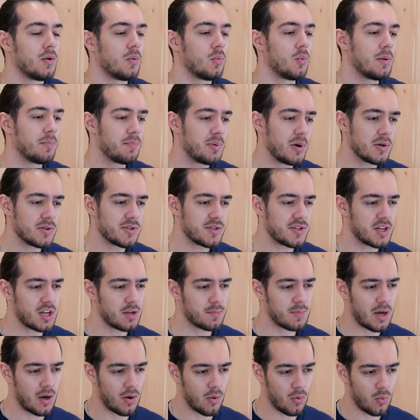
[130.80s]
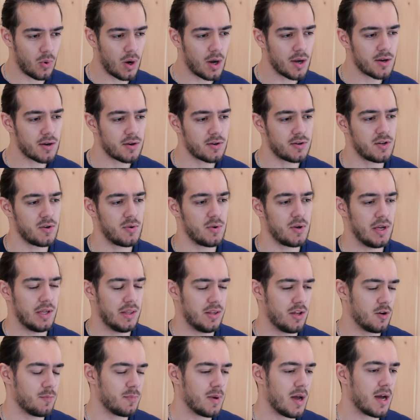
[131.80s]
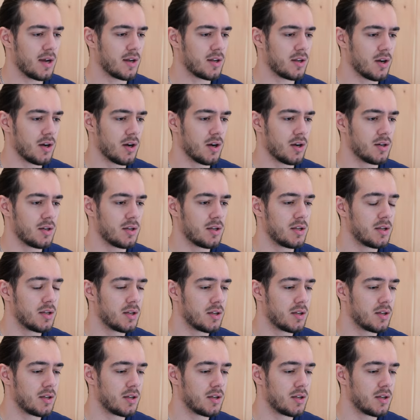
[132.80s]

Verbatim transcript: When posting about what you're doing in their backyard,